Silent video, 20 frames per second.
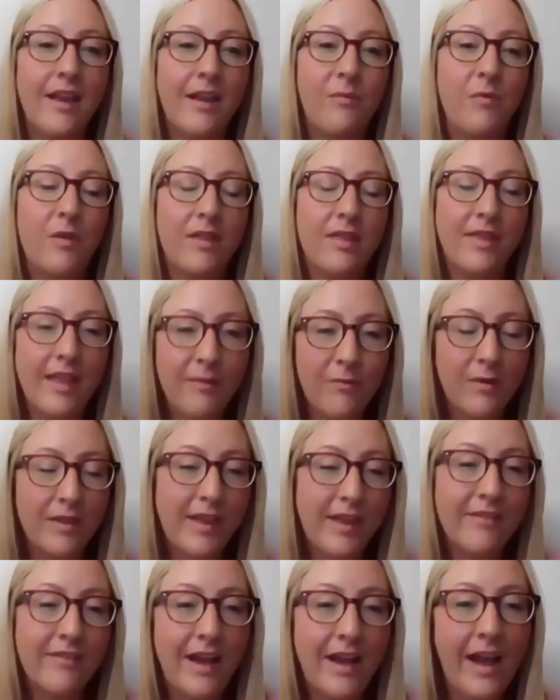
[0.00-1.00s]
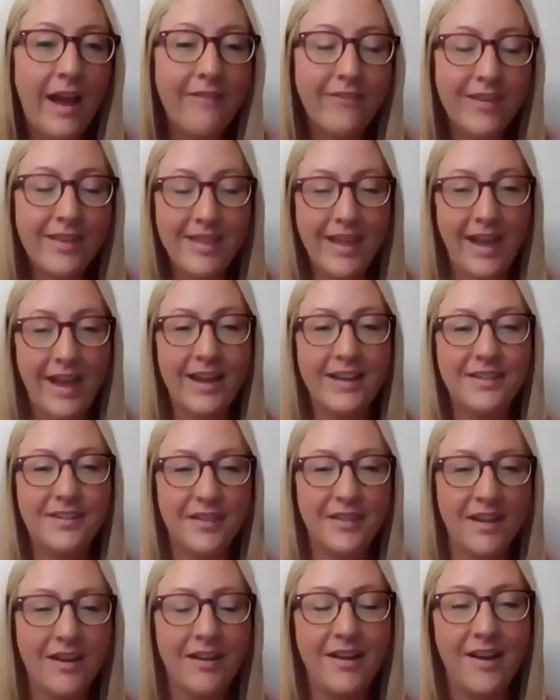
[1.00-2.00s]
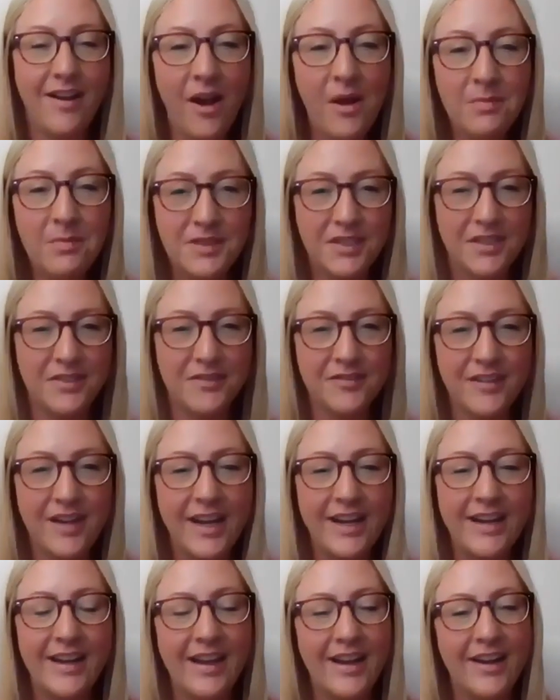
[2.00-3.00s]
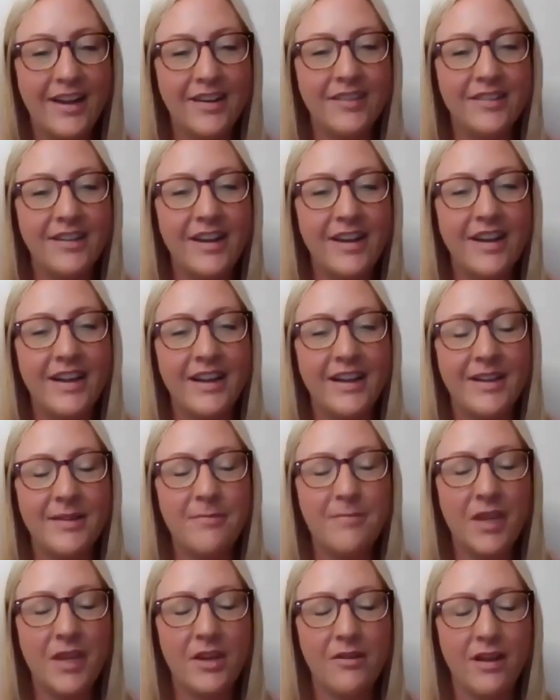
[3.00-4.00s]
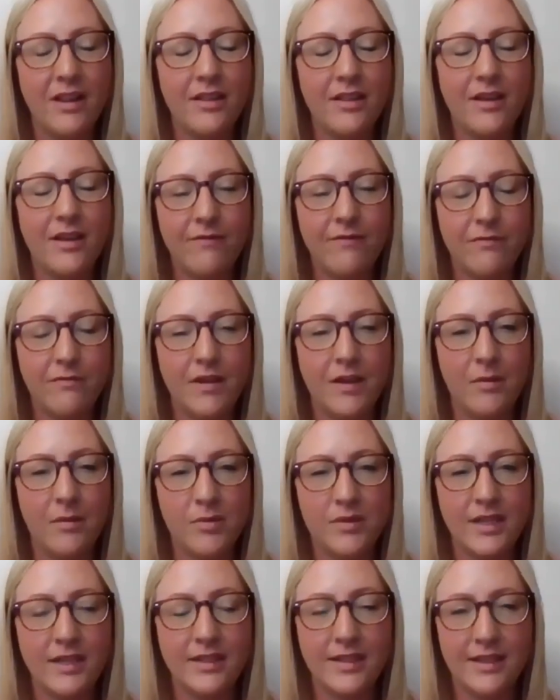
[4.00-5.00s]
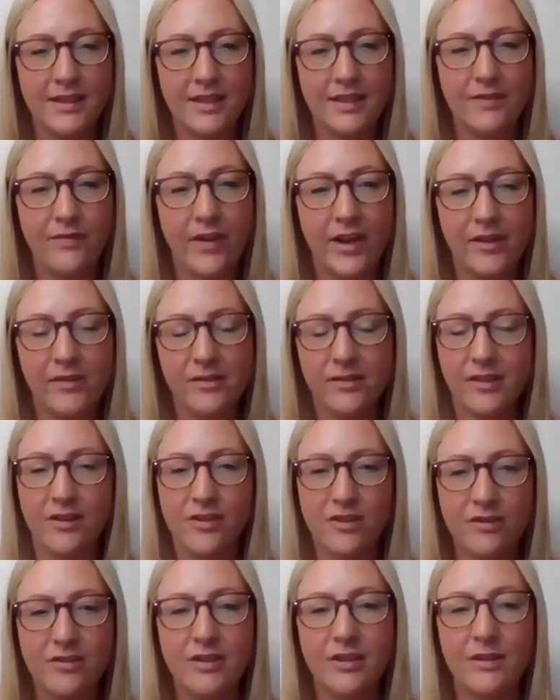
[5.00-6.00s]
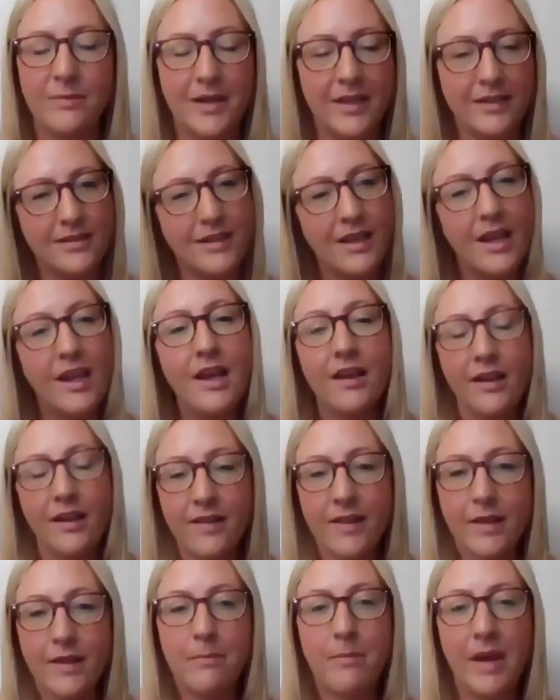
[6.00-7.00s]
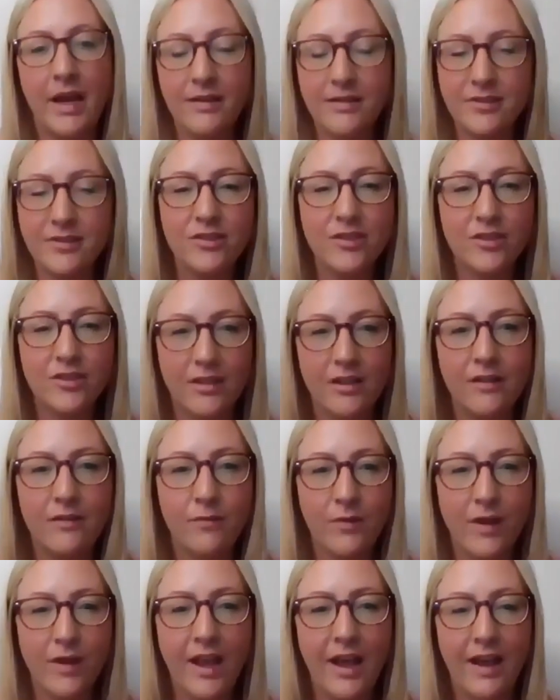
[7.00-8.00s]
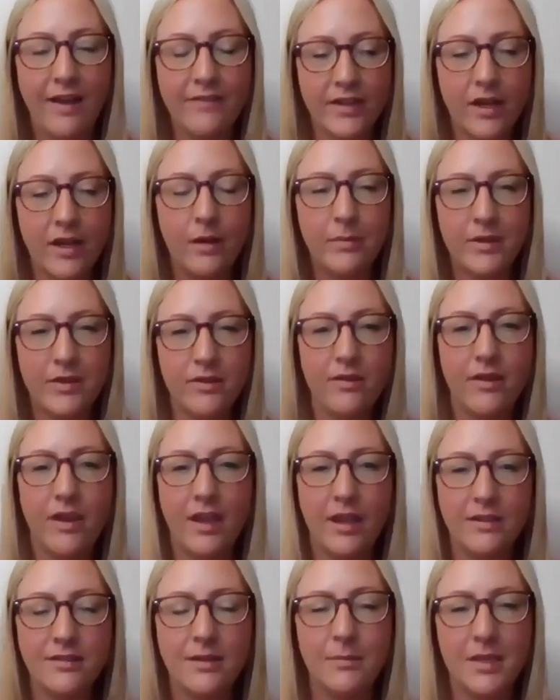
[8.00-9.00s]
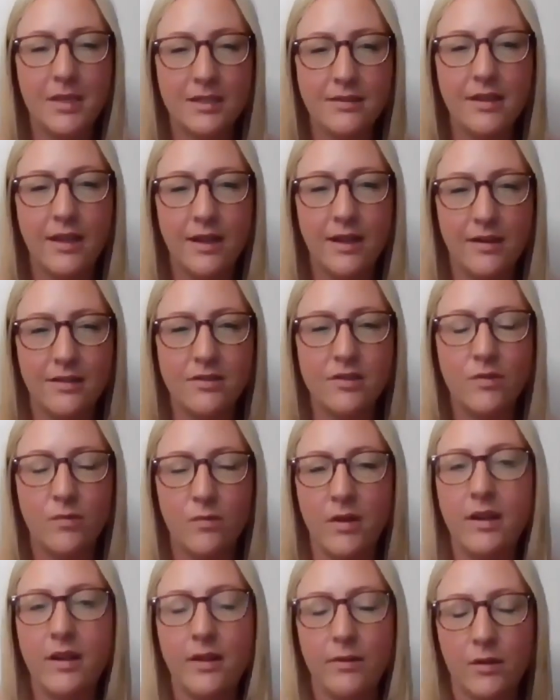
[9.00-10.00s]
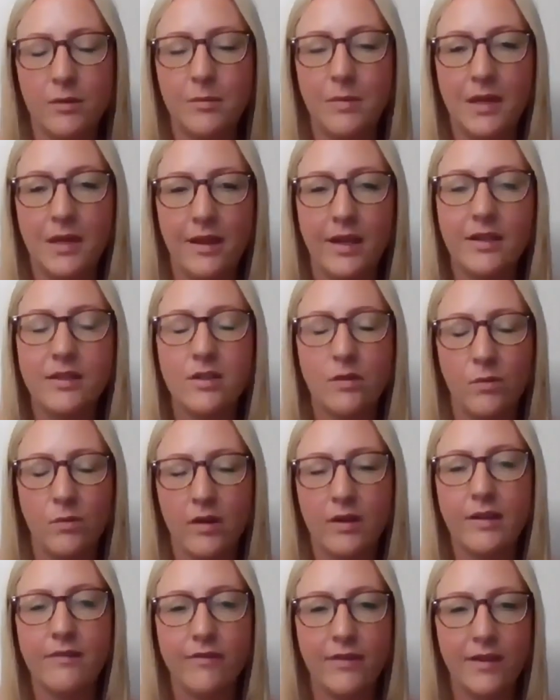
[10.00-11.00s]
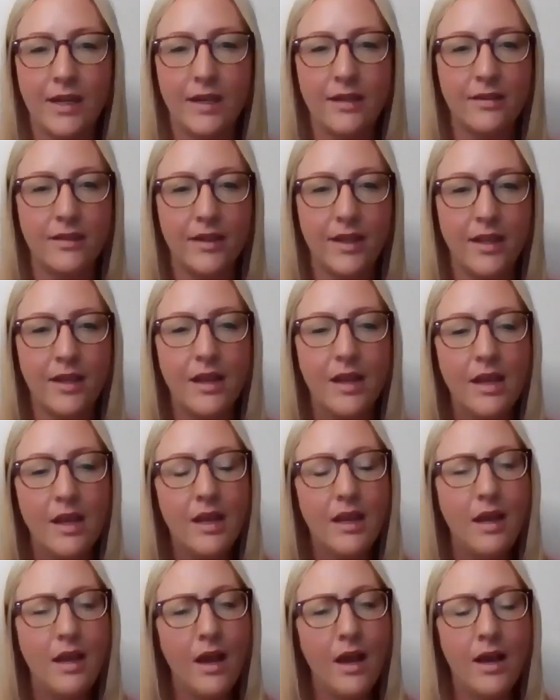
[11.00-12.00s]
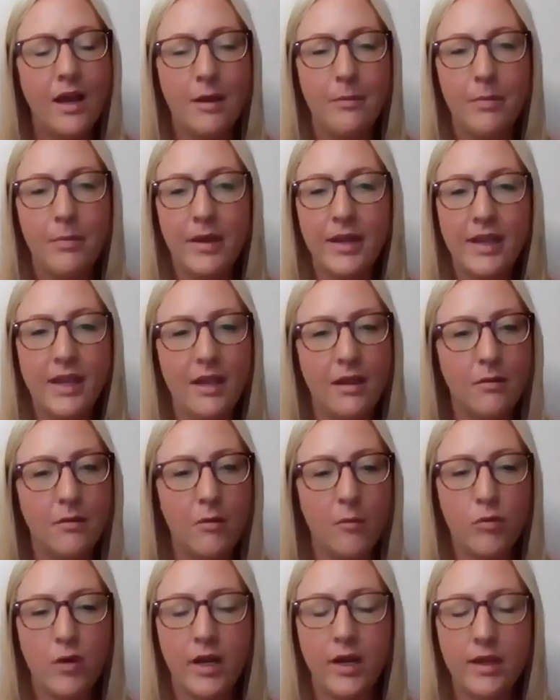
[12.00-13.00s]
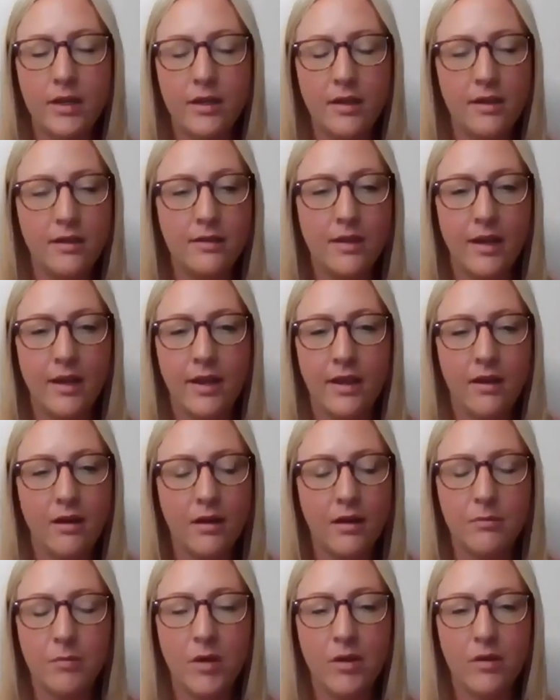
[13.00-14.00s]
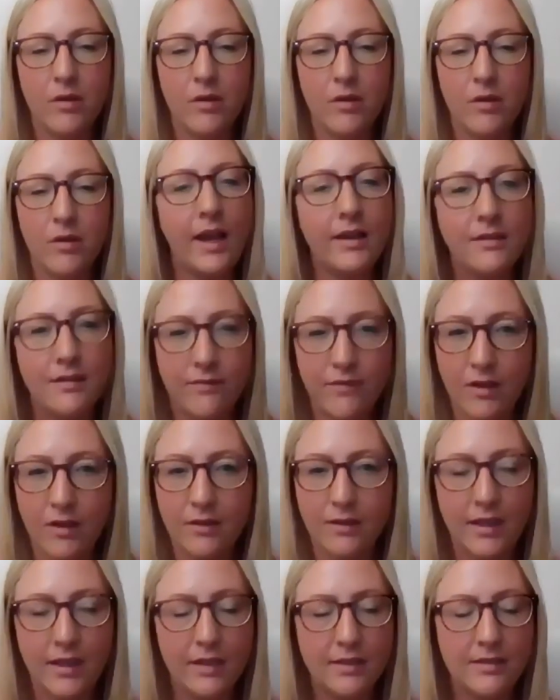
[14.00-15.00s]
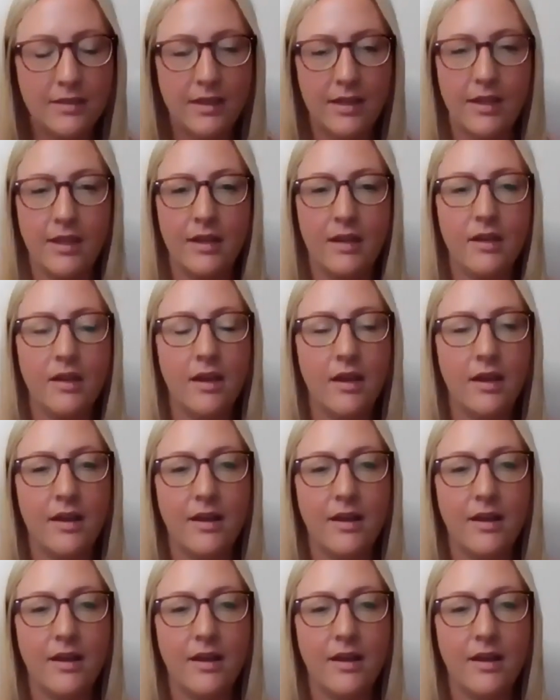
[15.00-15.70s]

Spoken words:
Without having that option right now, I love presenting these videos on YouTube as kind of the best alternative we have to helping you gain some insight into what it would be like to work at Fidelity. But again, Brian and I are both active on LinkedIn,